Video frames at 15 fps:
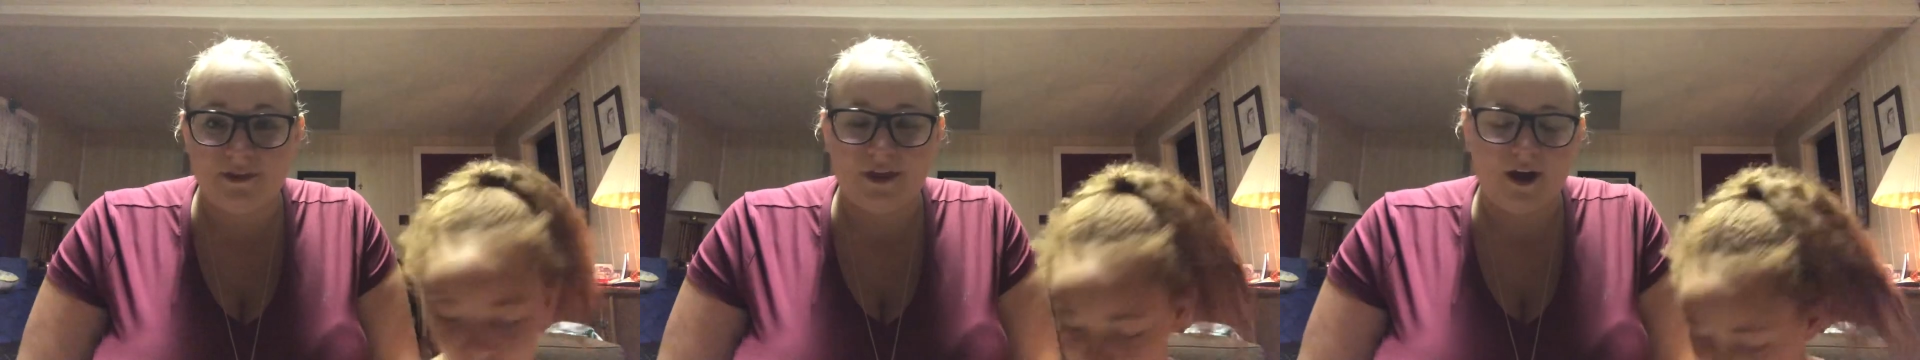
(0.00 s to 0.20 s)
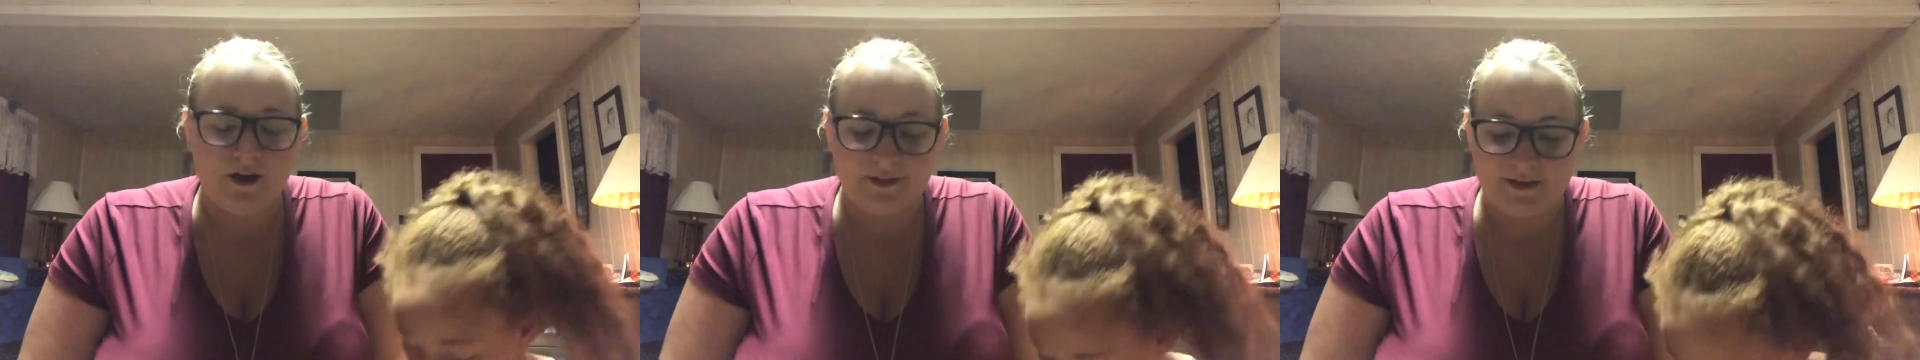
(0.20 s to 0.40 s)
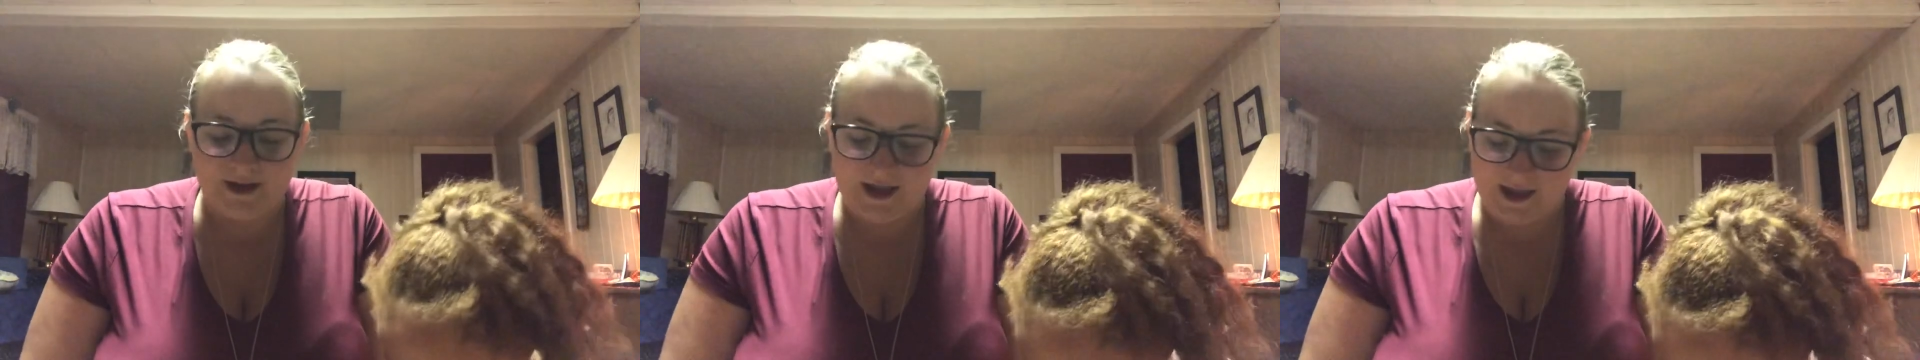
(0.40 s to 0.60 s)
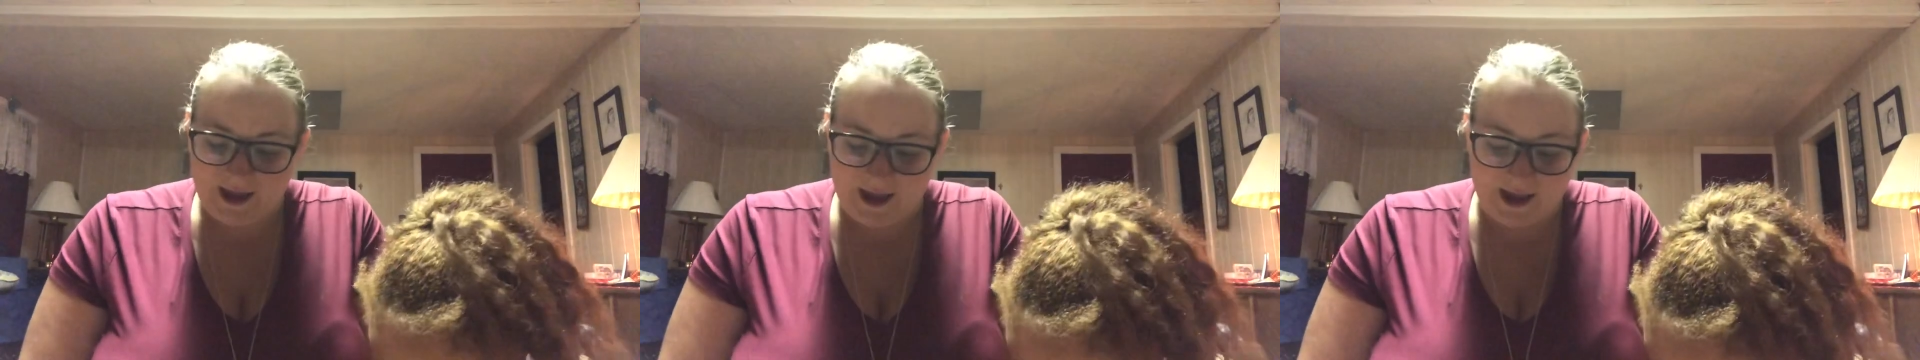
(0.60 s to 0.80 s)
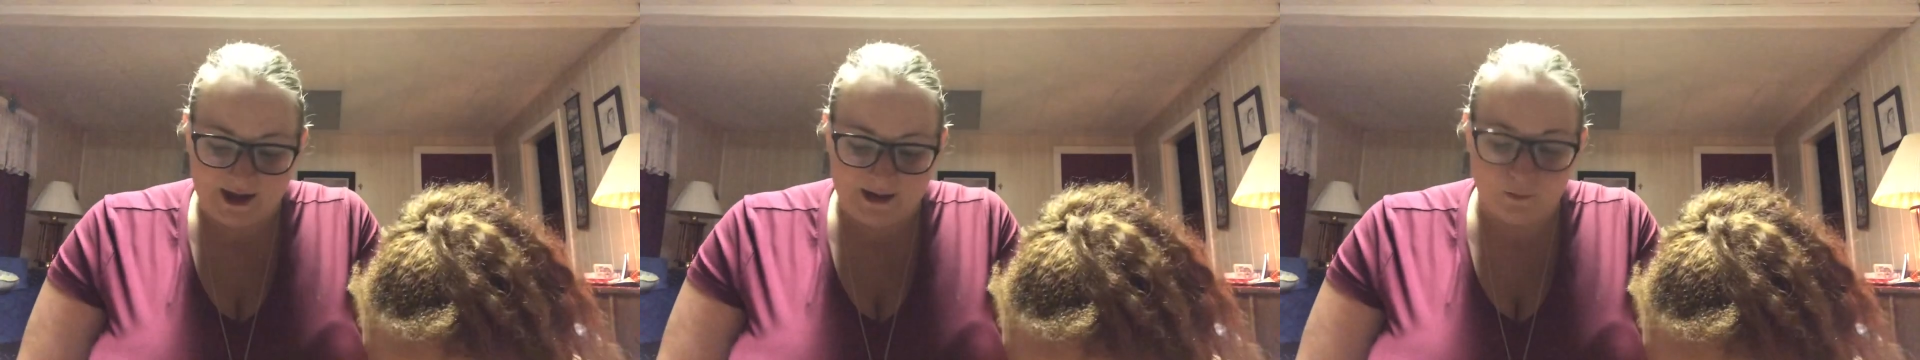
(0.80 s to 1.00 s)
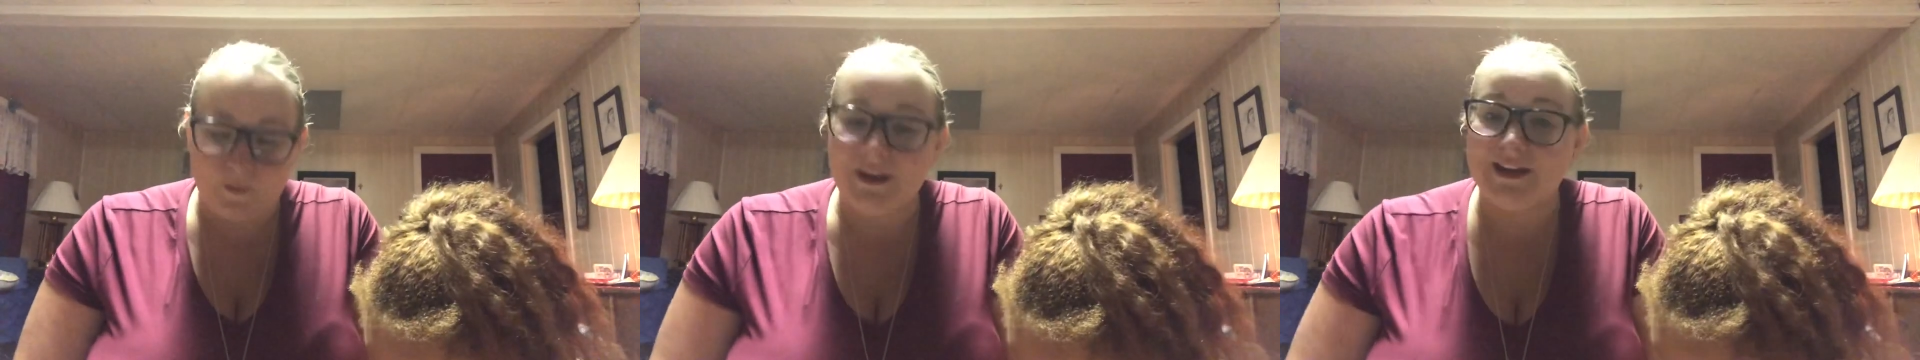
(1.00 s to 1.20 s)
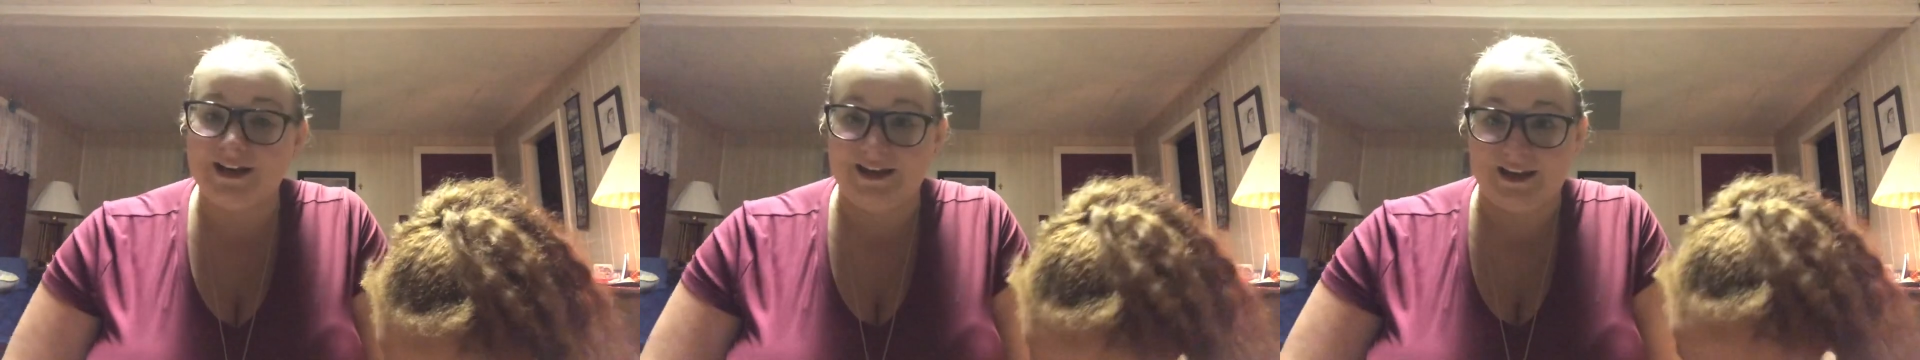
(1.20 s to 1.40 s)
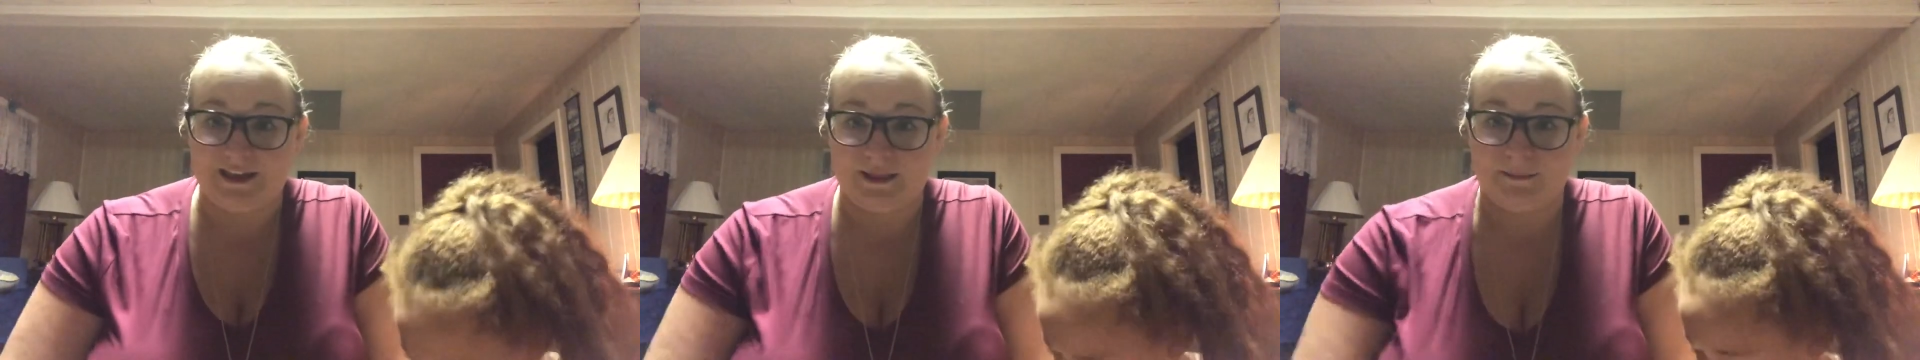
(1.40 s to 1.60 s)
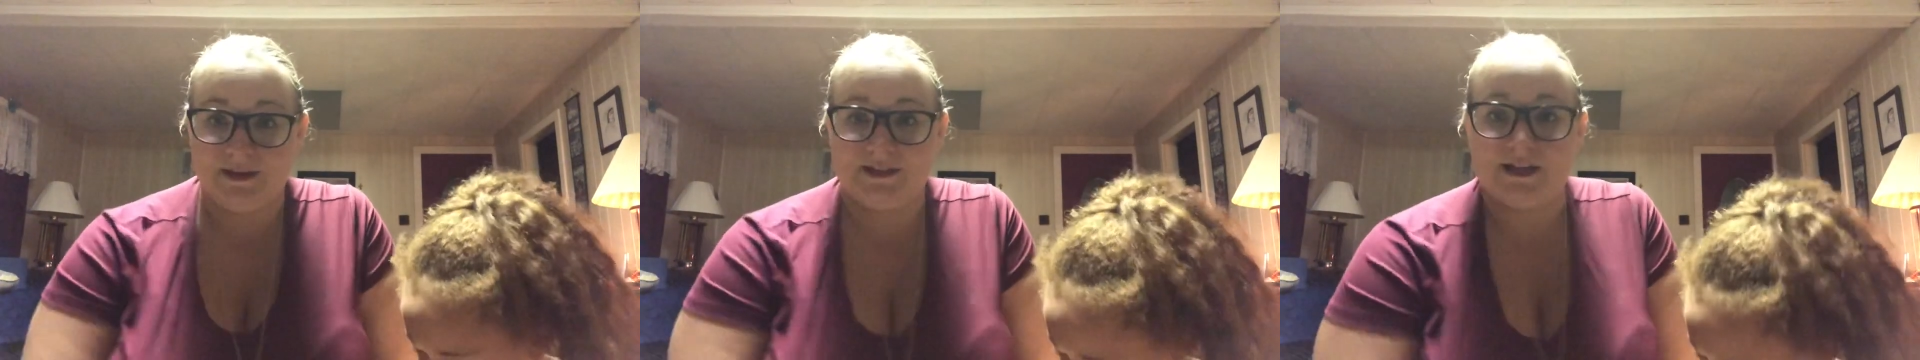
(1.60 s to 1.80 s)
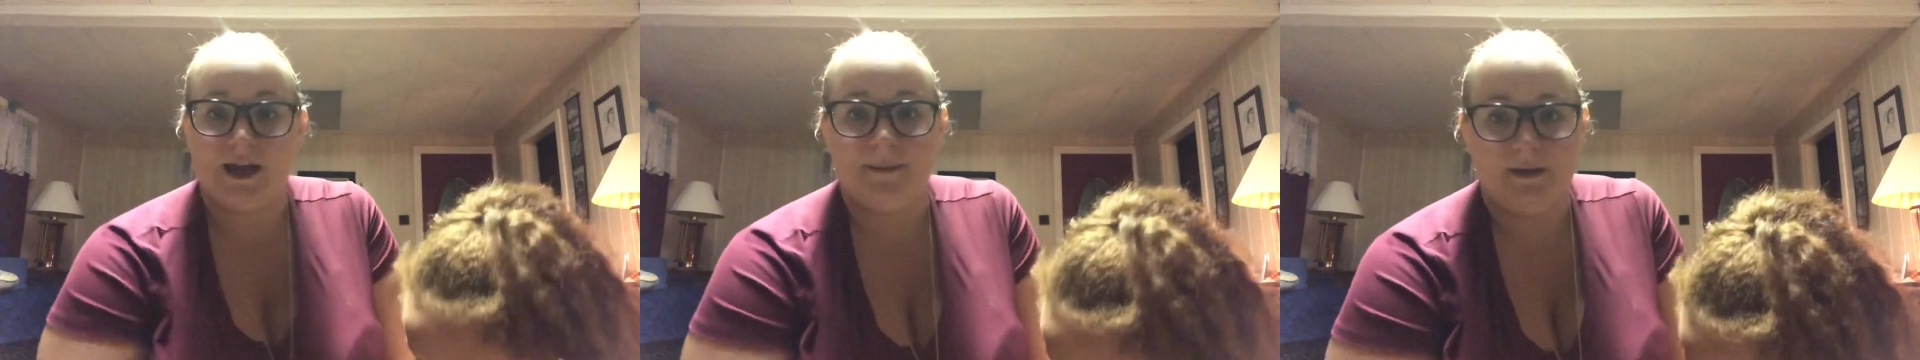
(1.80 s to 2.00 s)
around the holiday and we didn't get them in
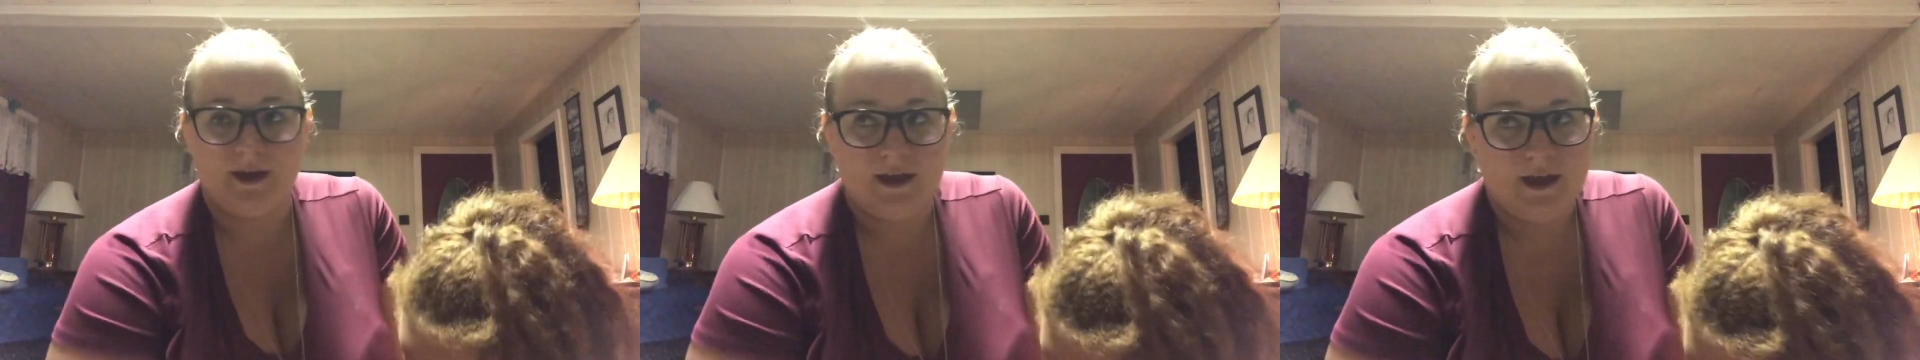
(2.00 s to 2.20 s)
time